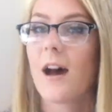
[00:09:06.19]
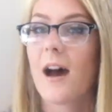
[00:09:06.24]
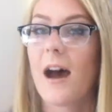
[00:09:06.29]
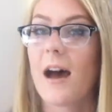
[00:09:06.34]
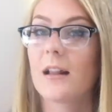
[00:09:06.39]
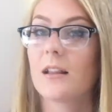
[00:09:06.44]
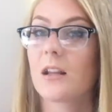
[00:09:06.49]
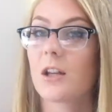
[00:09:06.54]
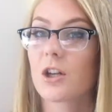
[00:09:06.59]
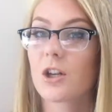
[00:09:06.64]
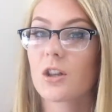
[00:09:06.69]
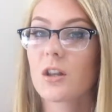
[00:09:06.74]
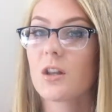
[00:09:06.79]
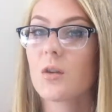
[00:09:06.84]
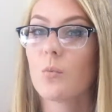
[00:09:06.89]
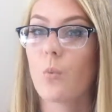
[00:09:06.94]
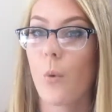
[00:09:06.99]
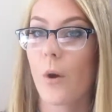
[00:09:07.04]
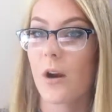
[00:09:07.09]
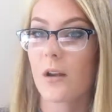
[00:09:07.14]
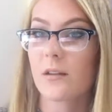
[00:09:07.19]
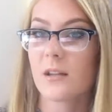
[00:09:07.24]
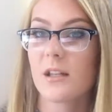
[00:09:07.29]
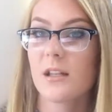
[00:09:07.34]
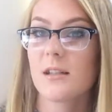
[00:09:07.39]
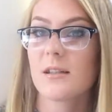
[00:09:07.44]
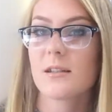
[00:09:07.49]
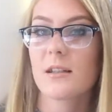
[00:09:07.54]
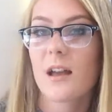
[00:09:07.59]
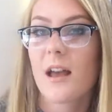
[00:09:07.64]
I literally wear
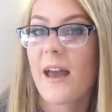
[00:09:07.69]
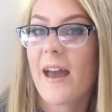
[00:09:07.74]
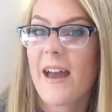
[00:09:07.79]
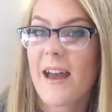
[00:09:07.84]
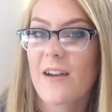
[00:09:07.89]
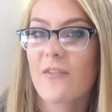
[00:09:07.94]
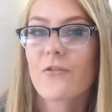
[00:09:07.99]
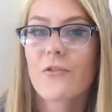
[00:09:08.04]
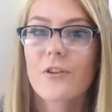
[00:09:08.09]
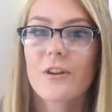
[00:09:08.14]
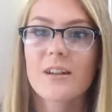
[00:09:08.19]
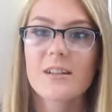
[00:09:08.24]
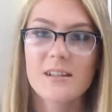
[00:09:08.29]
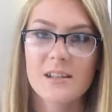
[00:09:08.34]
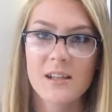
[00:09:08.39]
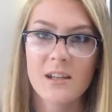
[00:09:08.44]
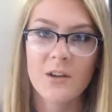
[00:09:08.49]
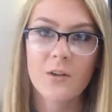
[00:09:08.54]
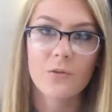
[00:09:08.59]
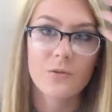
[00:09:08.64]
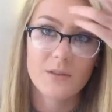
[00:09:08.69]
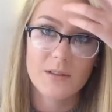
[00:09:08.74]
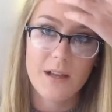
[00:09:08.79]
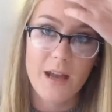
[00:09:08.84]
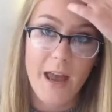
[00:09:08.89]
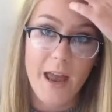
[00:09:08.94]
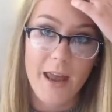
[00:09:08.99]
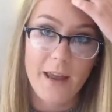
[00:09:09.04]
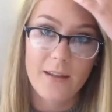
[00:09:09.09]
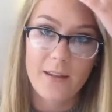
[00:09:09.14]
these every single
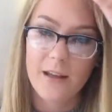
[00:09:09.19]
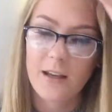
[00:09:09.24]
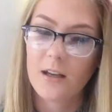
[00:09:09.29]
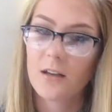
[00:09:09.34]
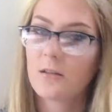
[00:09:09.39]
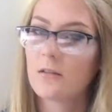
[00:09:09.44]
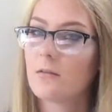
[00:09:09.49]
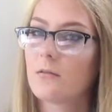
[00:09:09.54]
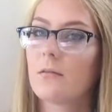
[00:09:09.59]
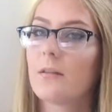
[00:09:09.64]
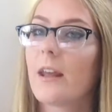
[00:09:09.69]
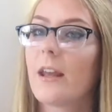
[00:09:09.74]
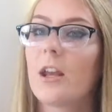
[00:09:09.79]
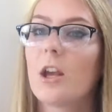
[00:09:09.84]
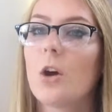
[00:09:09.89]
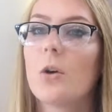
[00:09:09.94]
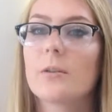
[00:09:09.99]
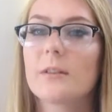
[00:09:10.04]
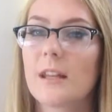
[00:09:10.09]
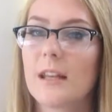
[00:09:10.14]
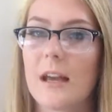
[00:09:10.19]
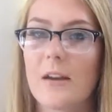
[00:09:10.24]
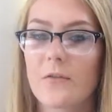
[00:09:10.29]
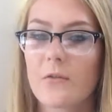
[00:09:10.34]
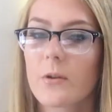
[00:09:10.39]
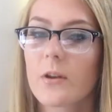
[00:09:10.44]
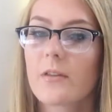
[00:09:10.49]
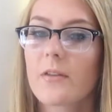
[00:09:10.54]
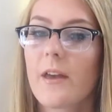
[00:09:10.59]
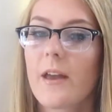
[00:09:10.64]
day. Like, they go with
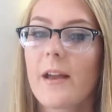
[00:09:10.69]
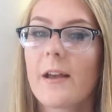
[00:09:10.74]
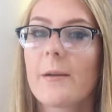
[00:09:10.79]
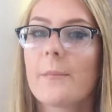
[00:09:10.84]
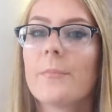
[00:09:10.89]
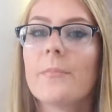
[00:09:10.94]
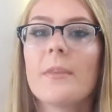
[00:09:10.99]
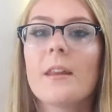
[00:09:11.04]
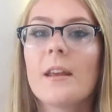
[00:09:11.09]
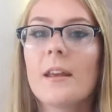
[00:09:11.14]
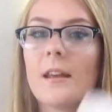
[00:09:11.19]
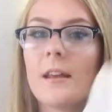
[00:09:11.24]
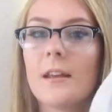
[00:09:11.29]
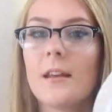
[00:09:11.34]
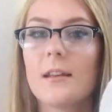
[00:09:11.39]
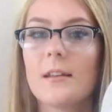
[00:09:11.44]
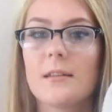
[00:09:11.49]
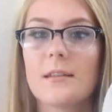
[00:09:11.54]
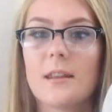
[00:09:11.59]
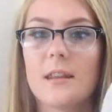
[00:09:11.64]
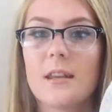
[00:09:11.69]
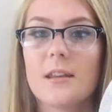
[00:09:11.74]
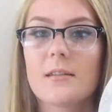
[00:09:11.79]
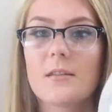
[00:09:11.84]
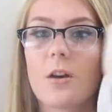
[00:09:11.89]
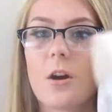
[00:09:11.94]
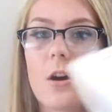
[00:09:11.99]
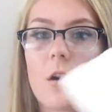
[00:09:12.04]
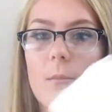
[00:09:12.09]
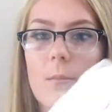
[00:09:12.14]
everything. These
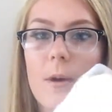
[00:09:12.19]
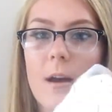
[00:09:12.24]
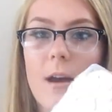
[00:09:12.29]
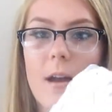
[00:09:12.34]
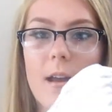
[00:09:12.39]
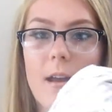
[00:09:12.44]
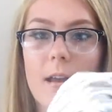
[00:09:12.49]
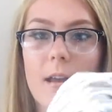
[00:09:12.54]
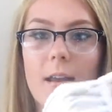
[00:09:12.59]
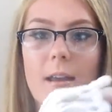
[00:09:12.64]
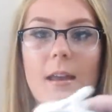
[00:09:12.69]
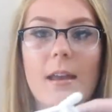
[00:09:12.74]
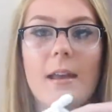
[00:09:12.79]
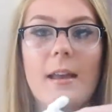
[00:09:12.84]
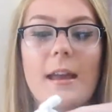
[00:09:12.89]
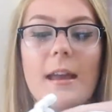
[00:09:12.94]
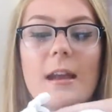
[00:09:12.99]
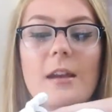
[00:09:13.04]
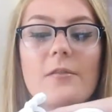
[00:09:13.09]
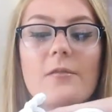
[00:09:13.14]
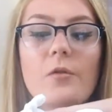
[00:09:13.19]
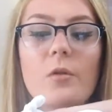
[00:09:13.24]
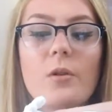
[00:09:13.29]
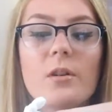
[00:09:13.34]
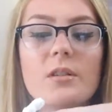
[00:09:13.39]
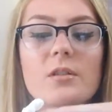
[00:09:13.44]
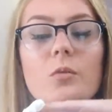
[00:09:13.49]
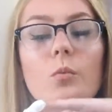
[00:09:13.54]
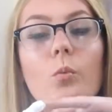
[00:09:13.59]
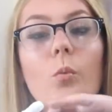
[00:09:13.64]
are my Air
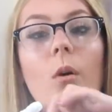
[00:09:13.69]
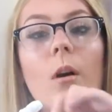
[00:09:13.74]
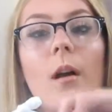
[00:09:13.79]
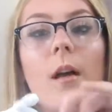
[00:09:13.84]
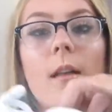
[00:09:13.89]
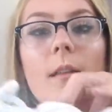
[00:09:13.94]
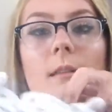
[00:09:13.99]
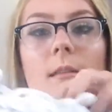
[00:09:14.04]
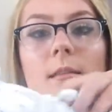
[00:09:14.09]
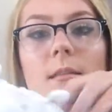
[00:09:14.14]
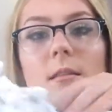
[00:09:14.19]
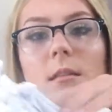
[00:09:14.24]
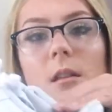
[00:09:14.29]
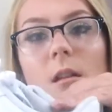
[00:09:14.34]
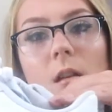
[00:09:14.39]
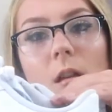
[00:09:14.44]
Force Ones.